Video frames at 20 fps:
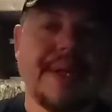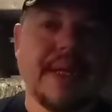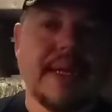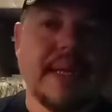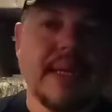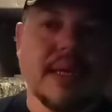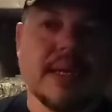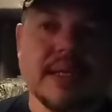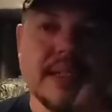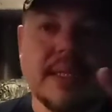
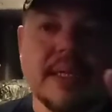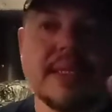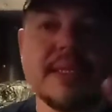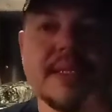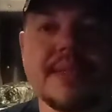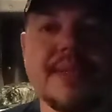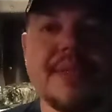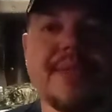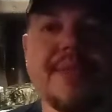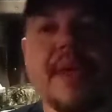Because
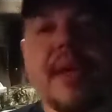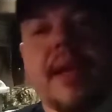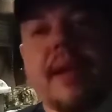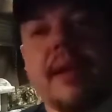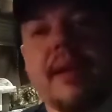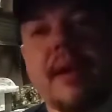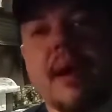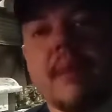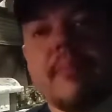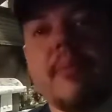here's the
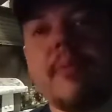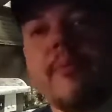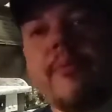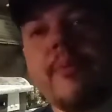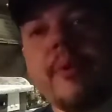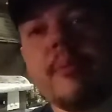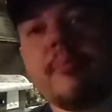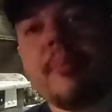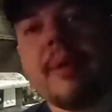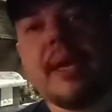thing, I'm going to
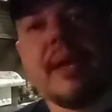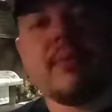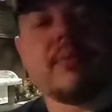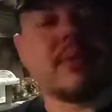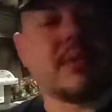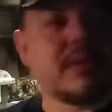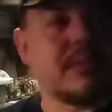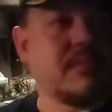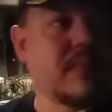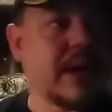repeat what
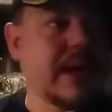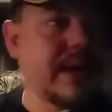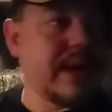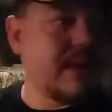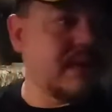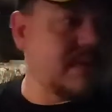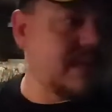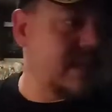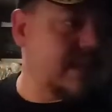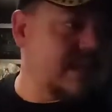somebody
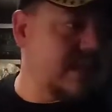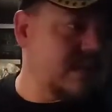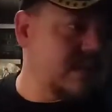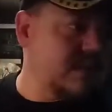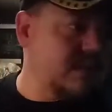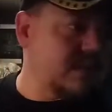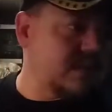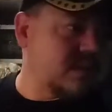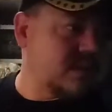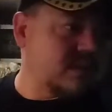else said on
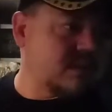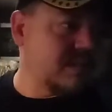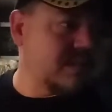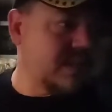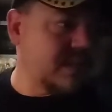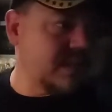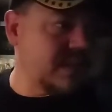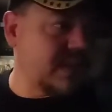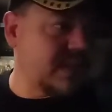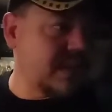YouTube,
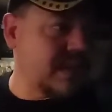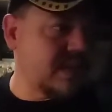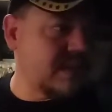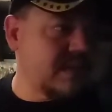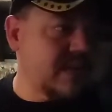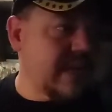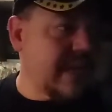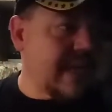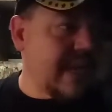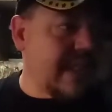their channel.